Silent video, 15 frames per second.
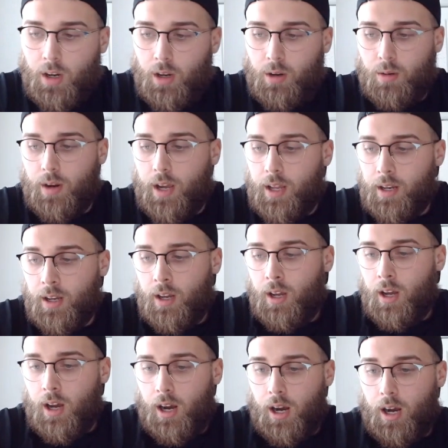right?
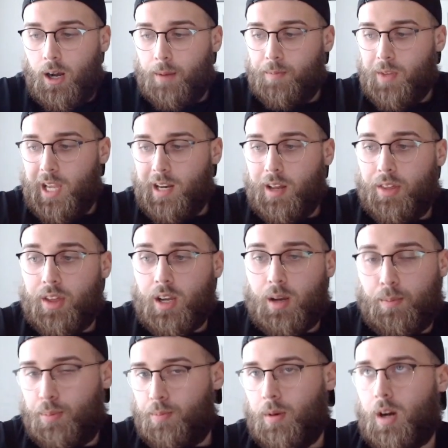And I think
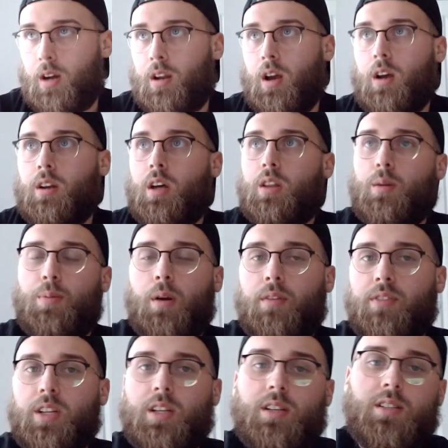another
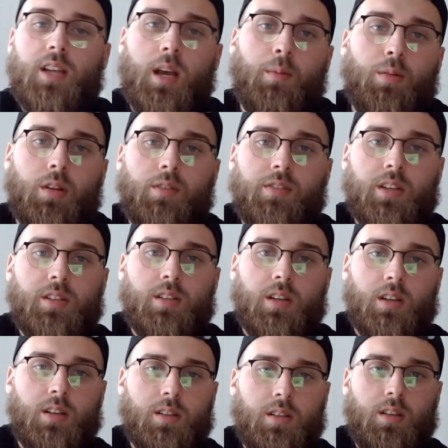perfect example of this
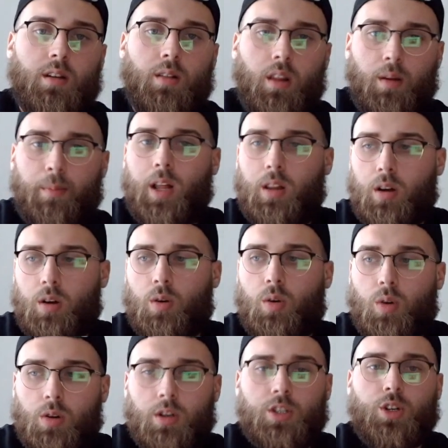is the LaMelo
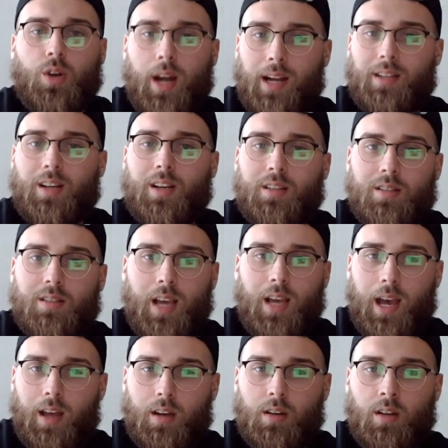Orange Cracked Ice
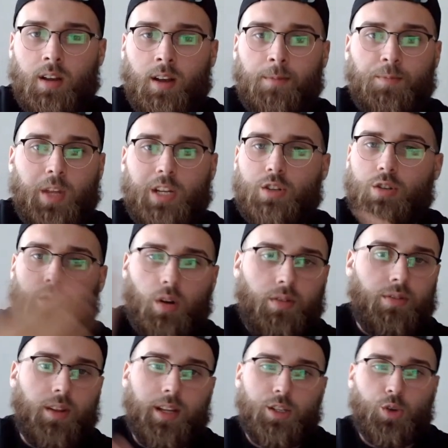10 that just sold
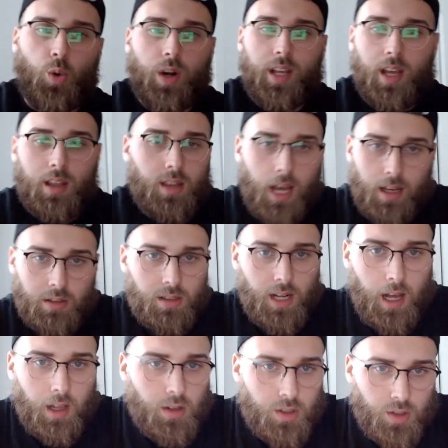for like
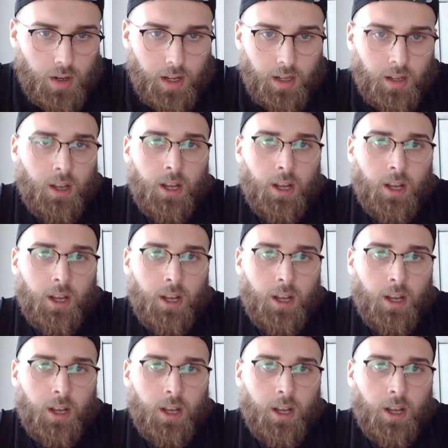$28,000, right?